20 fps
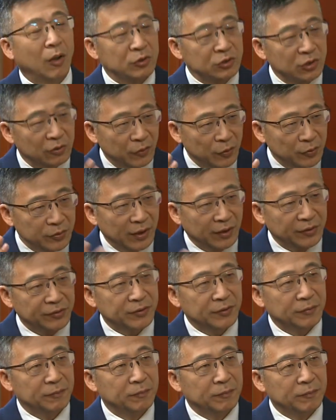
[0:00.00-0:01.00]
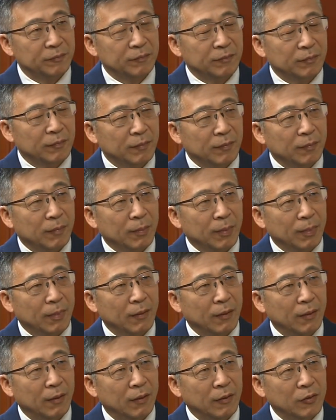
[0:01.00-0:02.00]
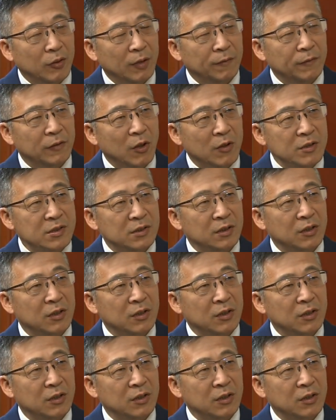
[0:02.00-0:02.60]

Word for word: Kosovo, yes. Yes, settled by Albania. You have lost